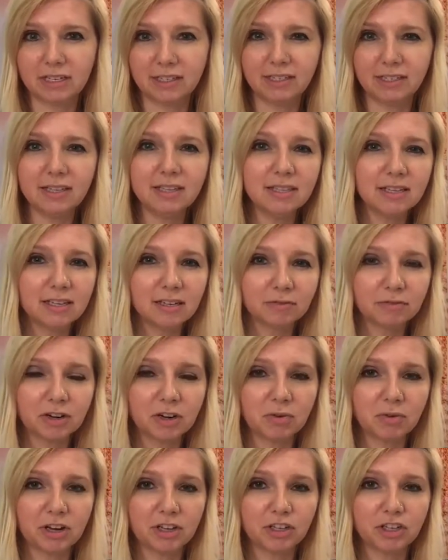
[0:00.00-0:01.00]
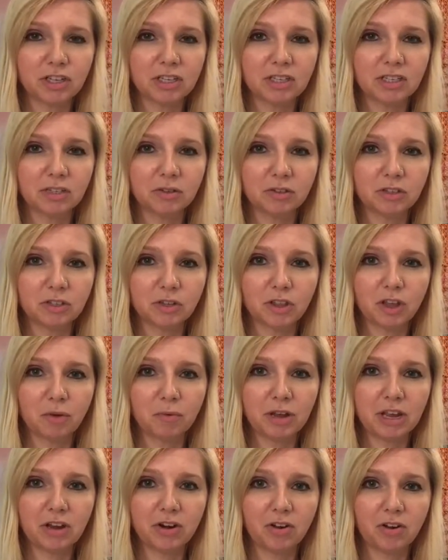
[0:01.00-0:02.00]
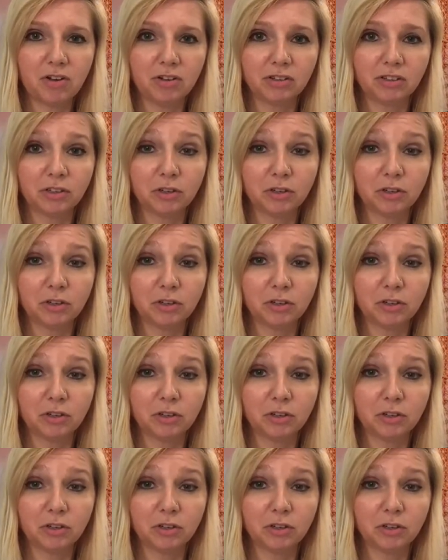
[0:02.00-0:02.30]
to see the different questions so that we can all